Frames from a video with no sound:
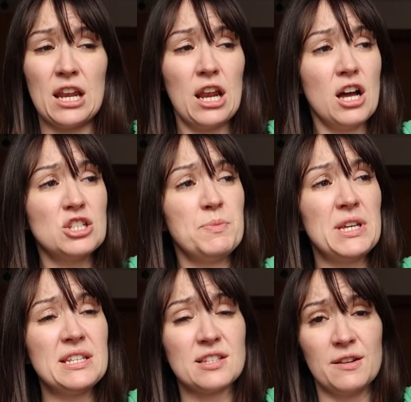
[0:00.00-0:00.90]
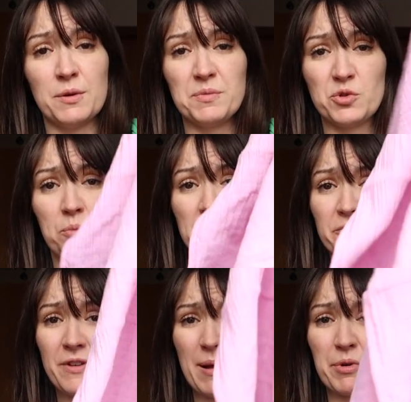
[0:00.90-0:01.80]
a large piece of
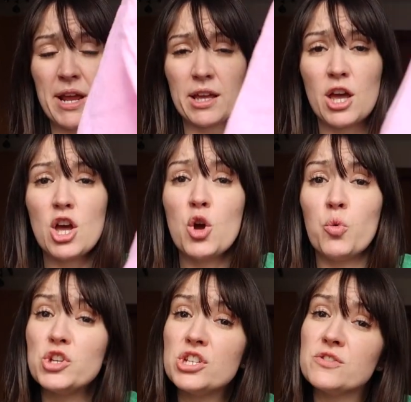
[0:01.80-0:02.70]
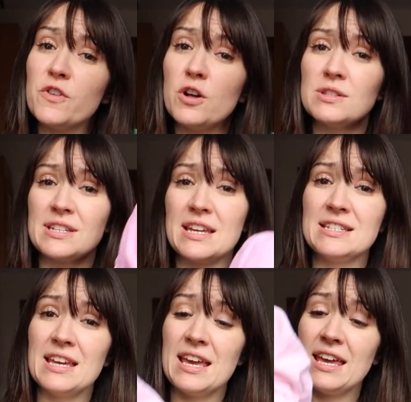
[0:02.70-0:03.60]
absorbent fabric which is
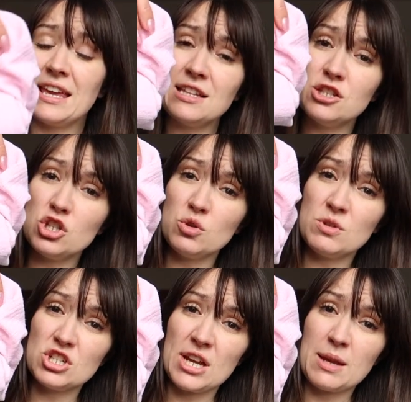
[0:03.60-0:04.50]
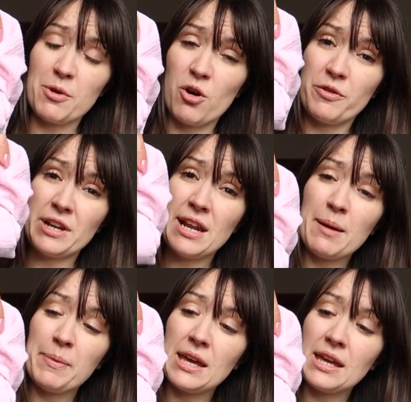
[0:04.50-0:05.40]
folded into the shape of a
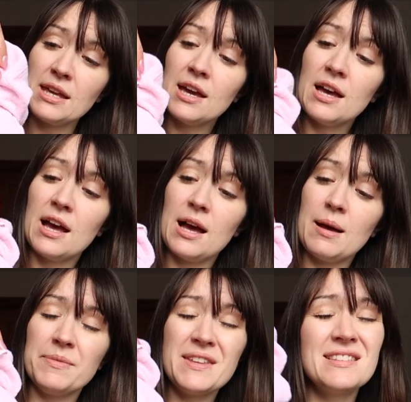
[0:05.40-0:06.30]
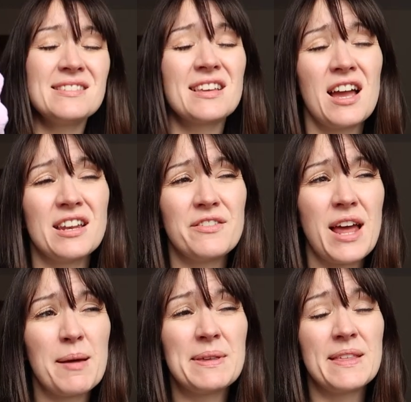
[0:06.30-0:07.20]
nappy. This is the kind of
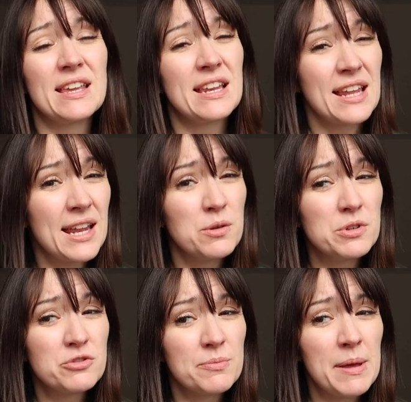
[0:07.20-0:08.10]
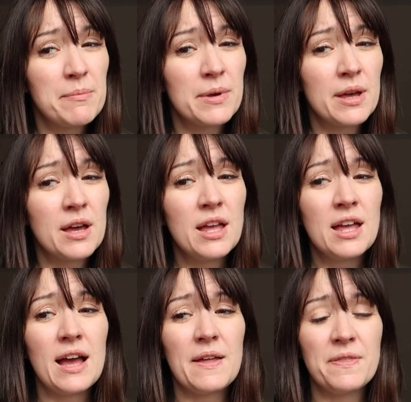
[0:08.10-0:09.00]
nappy that your nana would remember,
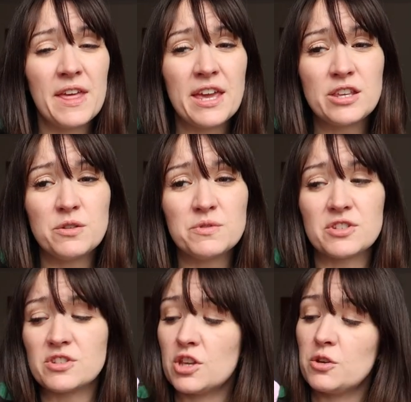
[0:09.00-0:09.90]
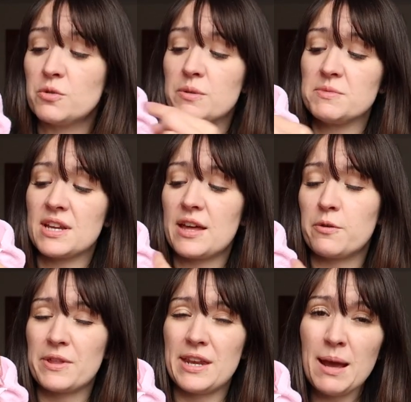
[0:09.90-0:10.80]
and they used to secure them
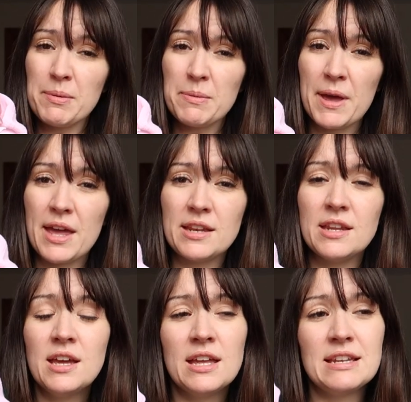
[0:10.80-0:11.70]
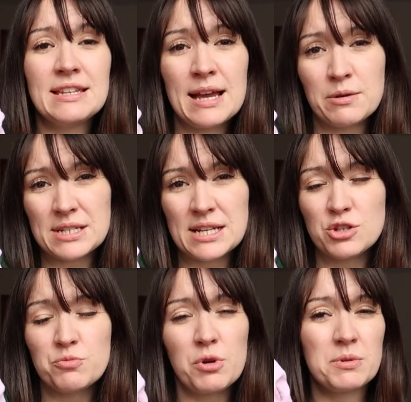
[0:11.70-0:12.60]
together with a nappy pin.
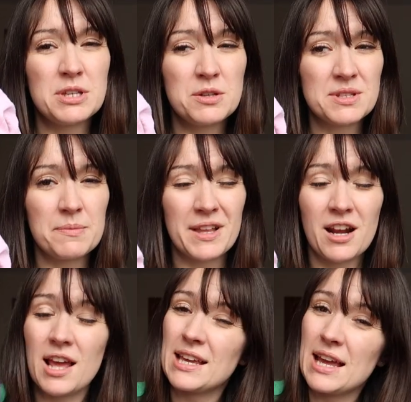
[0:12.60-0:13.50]
Nowadays you'd probably use something like